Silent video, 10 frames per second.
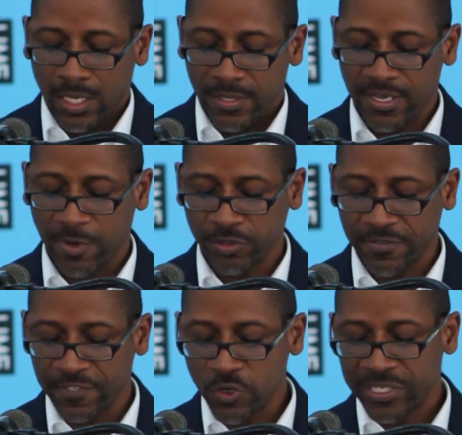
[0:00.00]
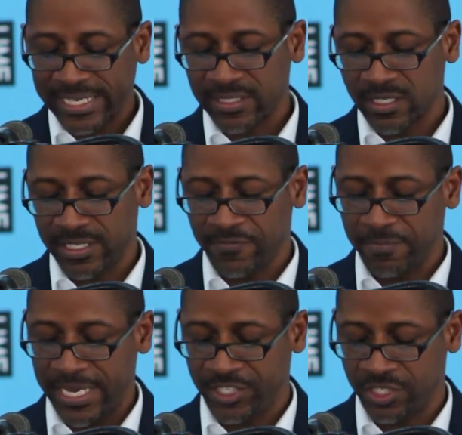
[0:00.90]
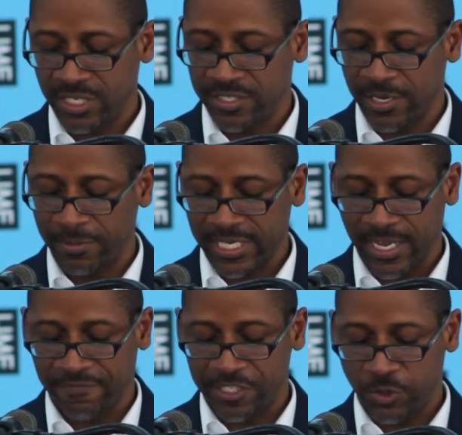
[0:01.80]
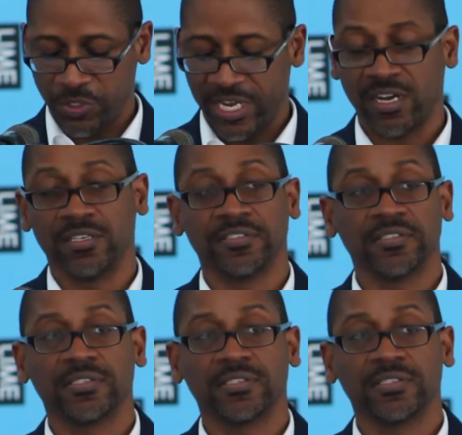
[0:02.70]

The amount of new technical information is doubling every 2 years.